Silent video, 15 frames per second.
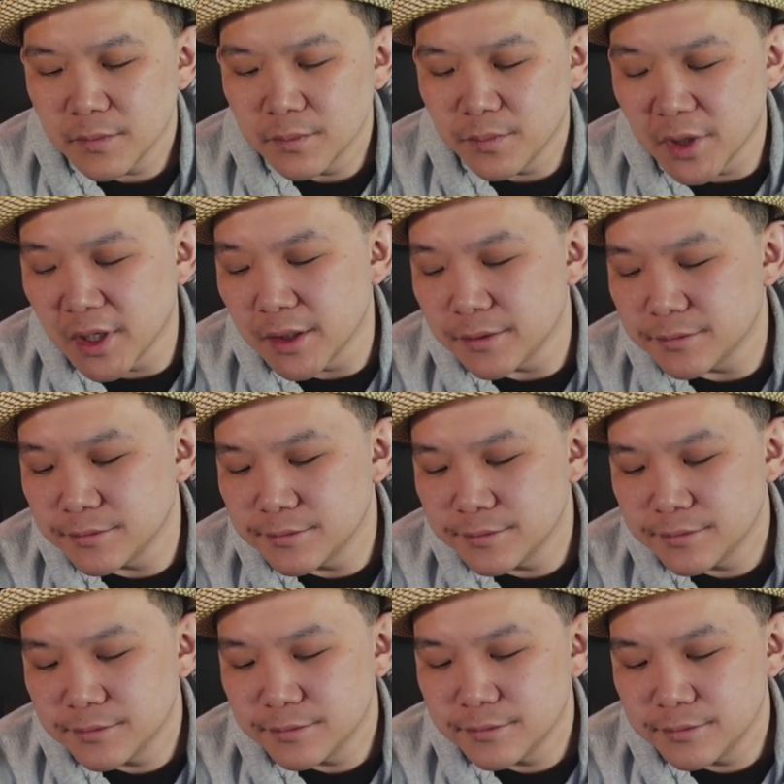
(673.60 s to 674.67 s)
But
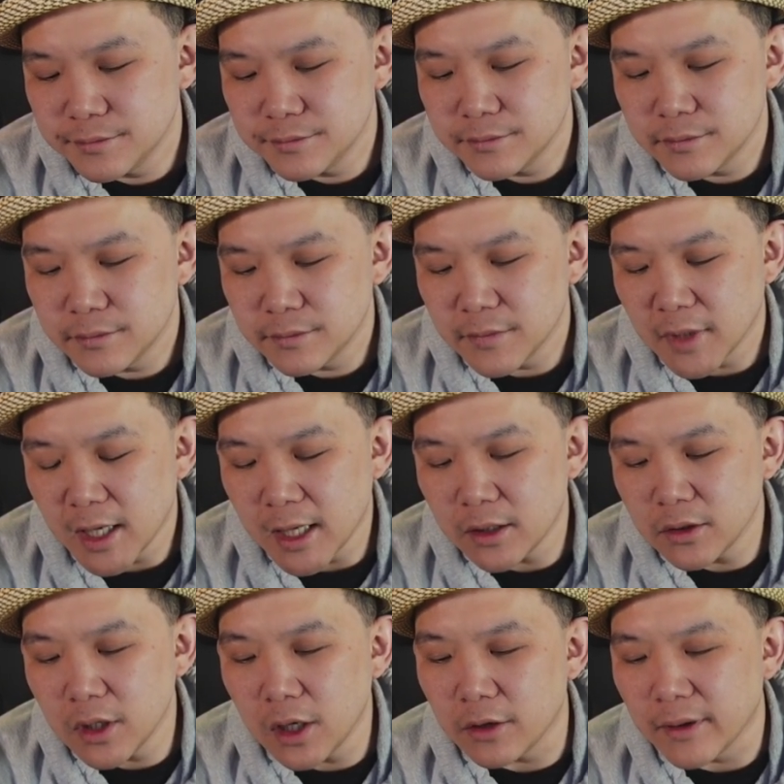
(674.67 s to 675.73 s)
I
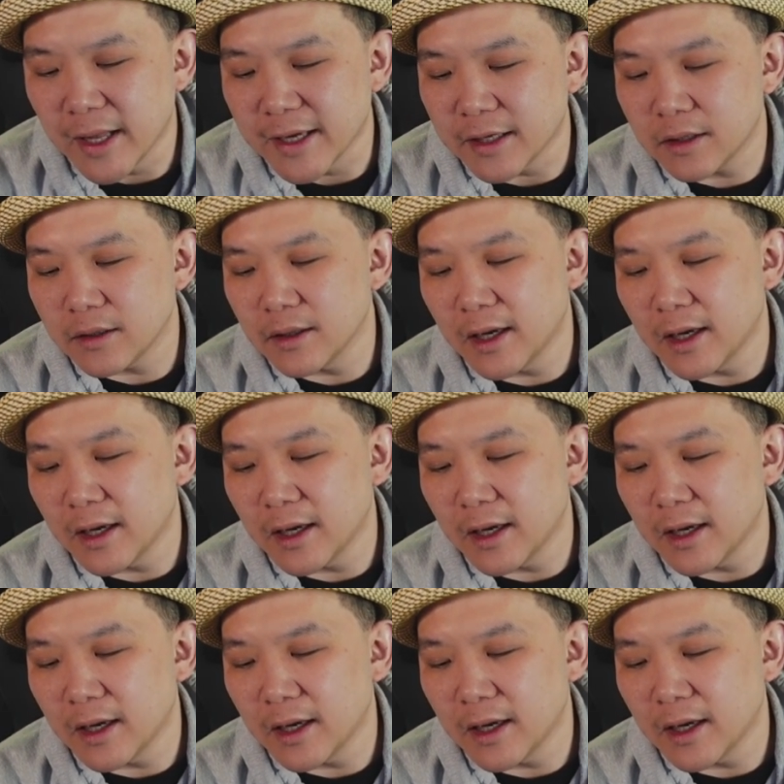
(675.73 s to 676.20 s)
don't know, like